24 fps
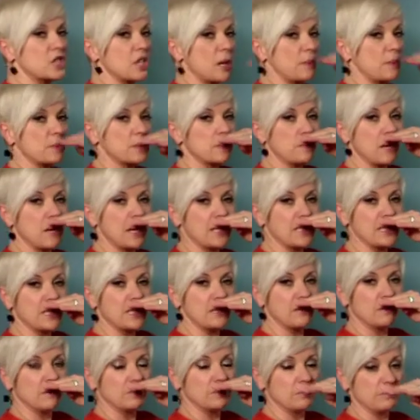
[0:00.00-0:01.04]
up to my
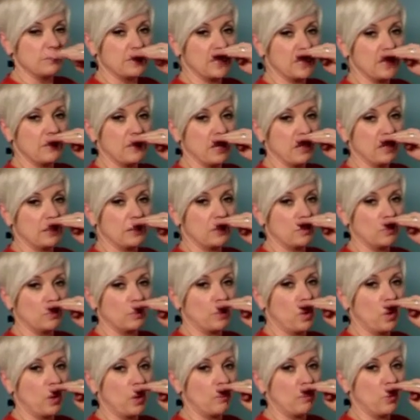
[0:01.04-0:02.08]
diva
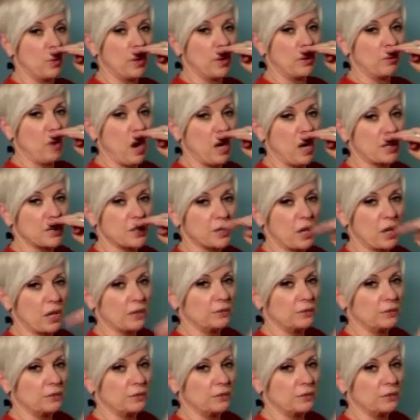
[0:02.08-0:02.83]
or boy rock star,